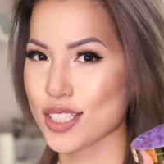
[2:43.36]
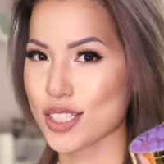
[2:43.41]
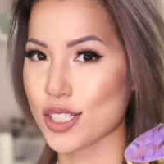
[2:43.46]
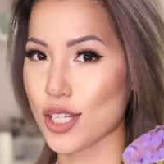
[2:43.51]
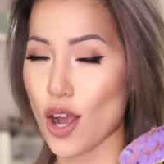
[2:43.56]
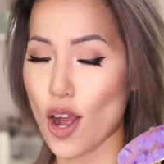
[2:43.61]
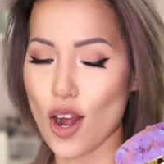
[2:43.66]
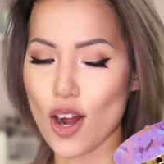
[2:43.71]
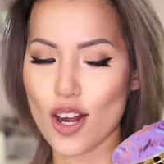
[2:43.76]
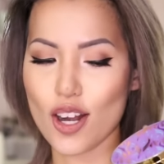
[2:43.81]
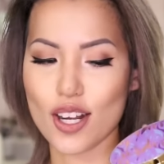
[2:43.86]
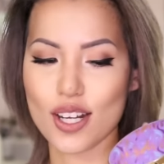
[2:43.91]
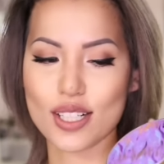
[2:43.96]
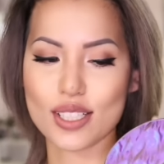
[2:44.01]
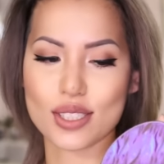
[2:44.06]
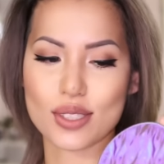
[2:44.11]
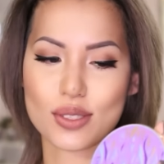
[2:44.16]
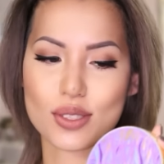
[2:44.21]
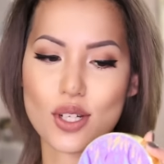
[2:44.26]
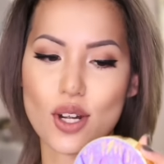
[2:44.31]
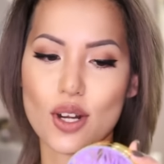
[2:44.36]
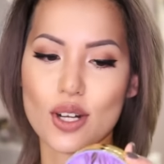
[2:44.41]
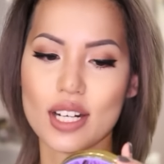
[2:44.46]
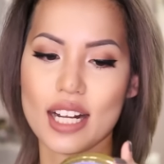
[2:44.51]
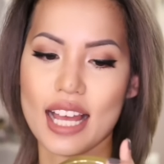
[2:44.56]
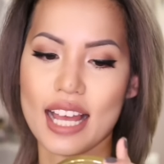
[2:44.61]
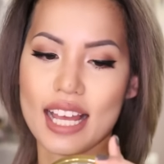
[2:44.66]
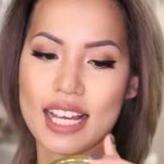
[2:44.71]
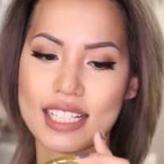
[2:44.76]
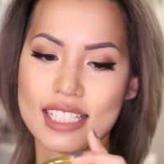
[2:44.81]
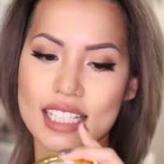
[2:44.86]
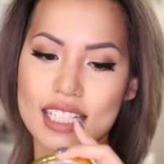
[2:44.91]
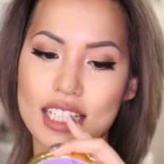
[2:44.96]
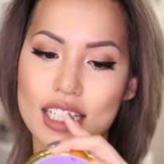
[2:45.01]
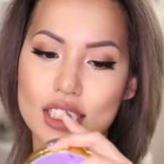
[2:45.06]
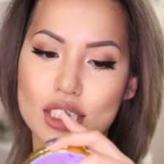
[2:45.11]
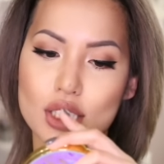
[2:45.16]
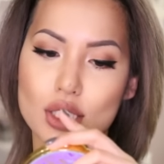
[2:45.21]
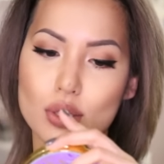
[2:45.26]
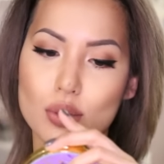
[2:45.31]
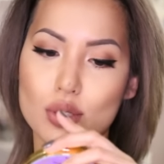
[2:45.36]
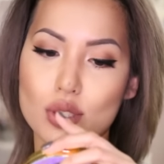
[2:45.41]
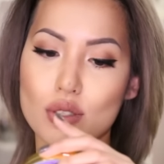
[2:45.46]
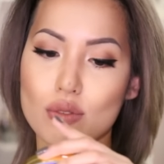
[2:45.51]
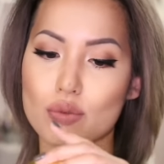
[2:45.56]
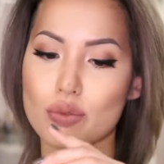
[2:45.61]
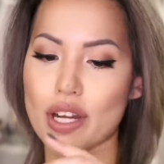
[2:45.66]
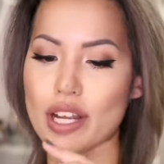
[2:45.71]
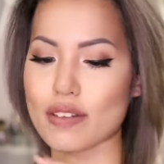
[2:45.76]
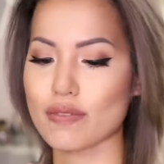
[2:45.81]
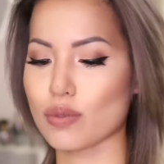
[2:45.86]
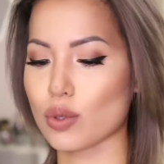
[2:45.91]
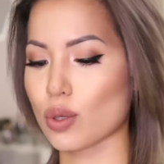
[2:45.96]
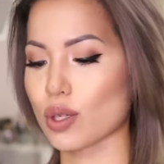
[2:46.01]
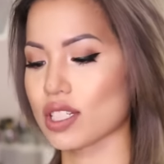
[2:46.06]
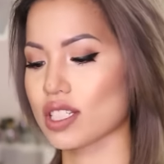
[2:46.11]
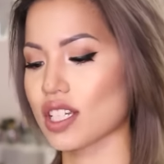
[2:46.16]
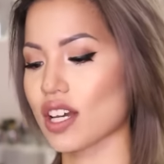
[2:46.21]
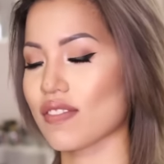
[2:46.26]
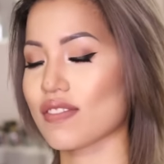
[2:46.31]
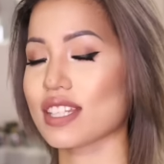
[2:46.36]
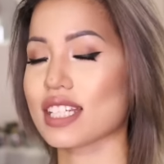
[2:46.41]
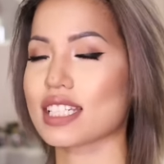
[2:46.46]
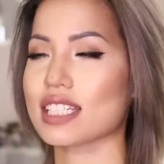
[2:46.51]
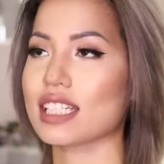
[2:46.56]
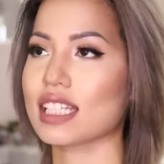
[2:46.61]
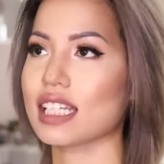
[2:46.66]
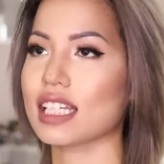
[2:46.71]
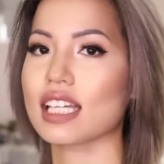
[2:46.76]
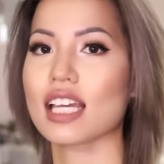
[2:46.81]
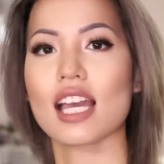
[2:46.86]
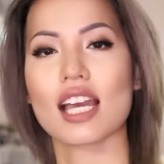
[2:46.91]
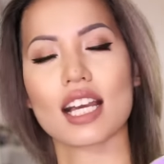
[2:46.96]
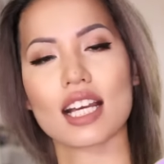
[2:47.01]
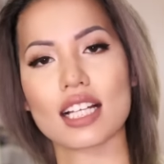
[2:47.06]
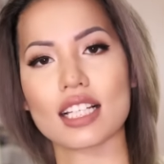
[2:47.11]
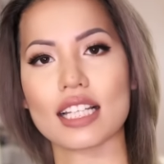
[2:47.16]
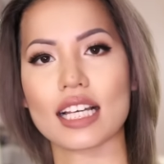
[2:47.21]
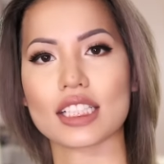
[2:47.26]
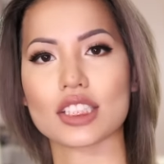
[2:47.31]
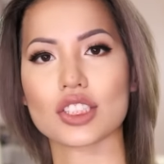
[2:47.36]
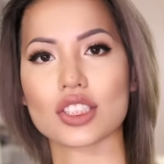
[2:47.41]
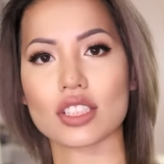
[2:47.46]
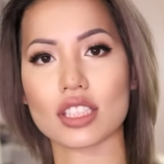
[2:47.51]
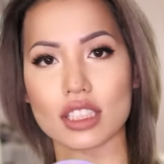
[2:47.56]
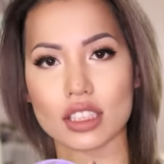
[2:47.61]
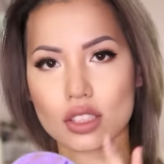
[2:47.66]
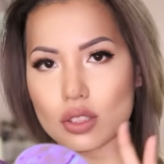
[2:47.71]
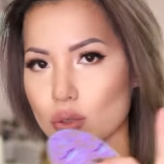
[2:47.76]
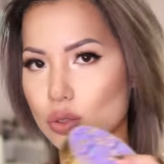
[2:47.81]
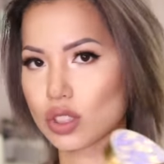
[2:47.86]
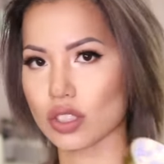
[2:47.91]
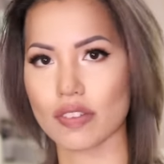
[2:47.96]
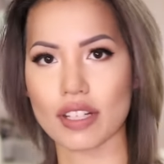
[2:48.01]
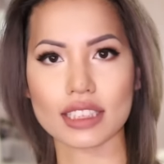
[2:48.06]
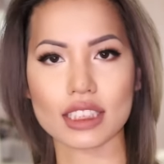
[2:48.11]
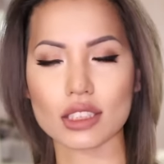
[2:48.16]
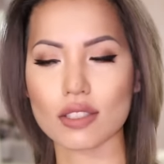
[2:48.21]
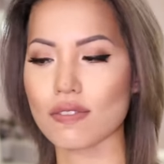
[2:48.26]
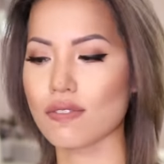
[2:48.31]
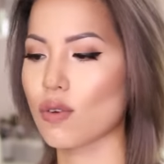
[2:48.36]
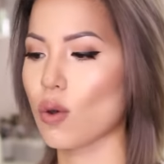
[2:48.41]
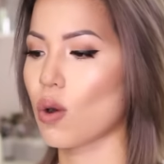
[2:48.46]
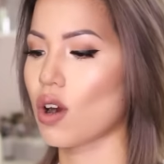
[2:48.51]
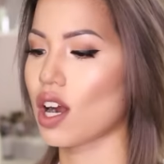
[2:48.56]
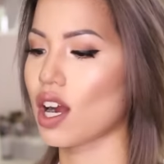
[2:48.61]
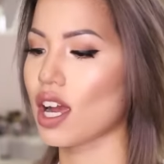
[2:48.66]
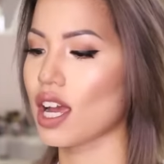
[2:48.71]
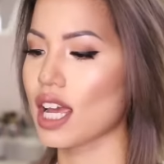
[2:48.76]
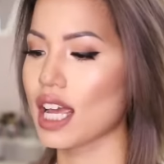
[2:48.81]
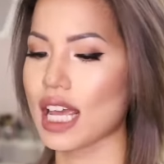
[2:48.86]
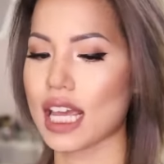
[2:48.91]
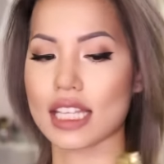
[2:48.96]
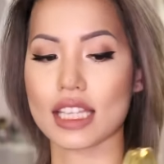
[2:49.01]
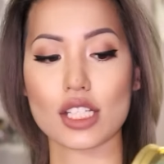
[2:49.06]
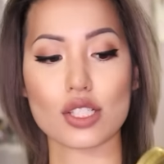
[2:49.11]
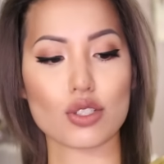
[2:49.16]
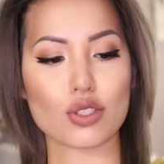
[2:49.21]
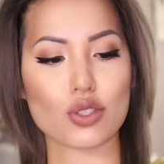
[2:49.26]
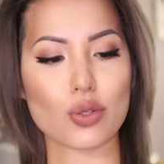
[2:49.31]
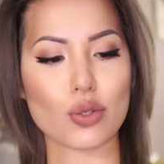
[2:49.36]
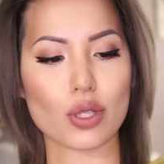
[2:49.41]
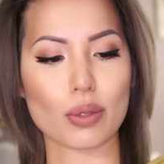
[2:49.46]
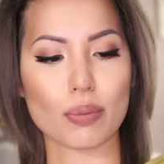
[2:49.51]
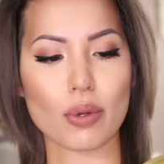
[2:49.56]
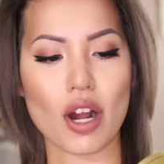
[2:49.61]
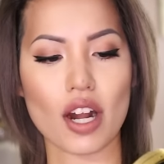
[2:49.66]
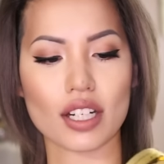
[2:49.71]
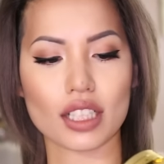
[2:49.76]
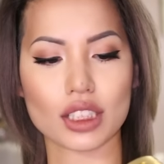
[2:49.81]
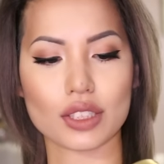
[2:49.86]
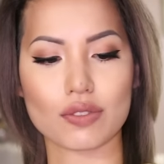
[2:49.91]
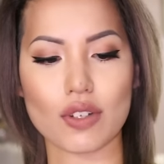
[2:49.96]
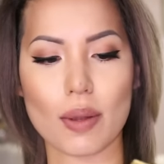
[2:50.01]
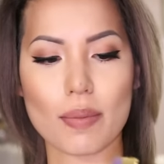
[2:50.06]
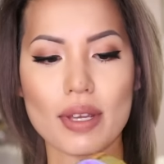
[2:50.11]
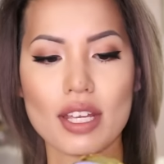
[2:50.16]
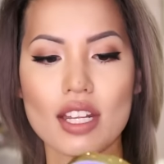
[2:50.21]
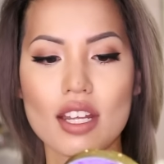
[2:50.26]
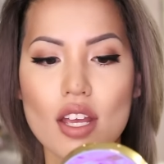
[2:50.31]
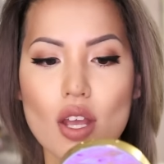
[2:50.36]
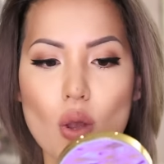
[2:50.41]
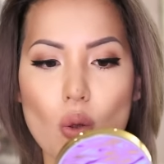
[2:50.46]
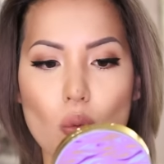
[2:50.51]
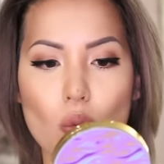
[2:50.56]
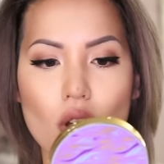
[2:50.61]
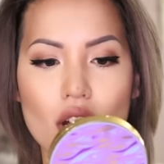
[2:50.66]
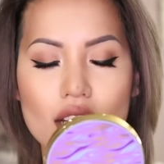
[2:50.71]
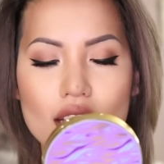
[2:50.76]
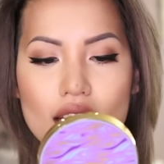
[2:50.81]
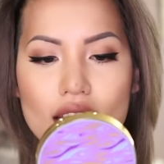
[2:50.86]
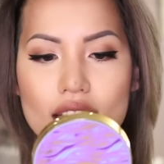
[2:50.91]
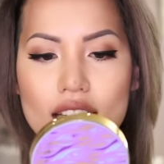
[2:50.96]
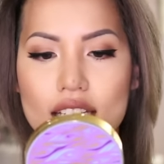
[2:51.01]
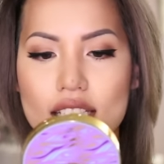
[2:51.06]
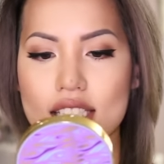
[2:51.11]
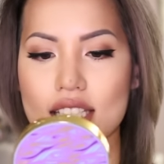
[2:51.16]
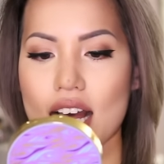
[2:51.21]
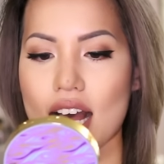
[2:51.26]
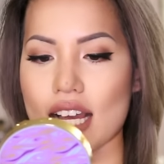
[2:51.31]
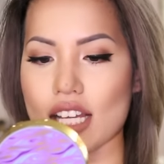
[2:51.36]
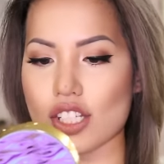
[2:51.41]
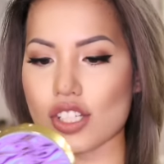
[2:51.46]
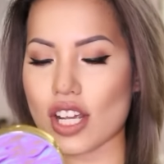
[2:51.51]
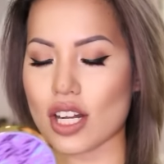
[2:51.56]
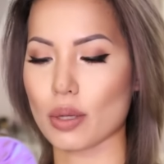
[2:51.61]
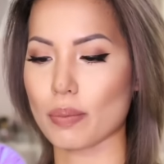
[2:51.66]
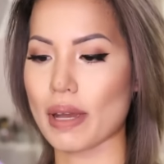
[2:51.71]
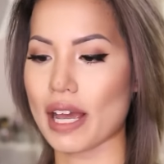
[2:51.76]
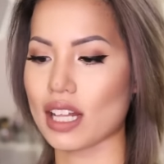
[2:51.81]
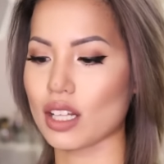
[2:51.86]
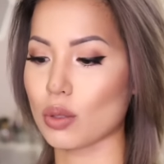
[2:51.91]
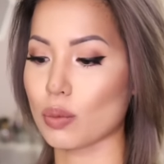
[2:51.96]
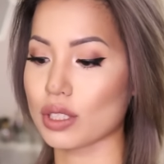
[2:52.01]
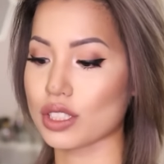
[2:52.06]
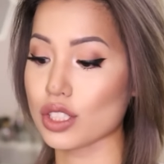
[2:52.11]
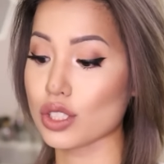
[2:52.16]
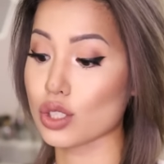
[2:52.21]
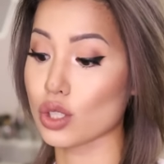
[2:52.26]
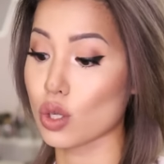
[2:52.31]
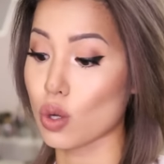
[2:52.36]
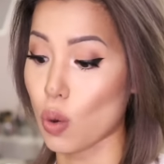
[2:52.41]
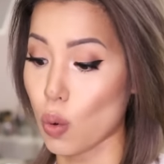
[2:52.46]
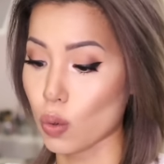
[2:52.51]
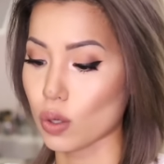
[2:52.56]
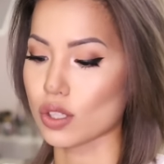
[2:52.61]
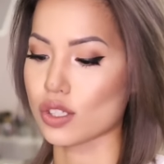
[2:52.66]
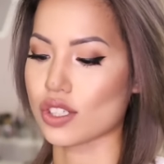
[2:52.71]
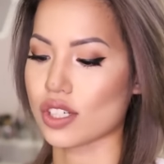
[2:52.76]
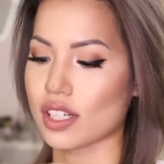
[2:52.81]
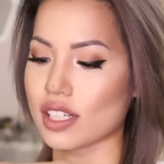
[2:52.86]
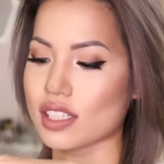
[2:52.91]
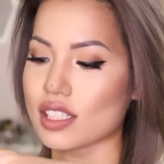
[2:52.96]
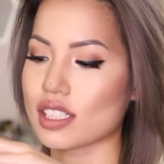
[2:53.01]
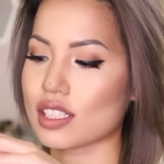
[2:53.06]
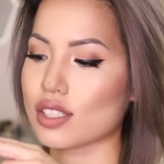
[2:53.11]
Tarte. So Tarte has an exclusive Rainforest of the Sea collection exclusive at Sephora, and these are two of the products from it. One is the eyeshadow palette, which is gorgeous.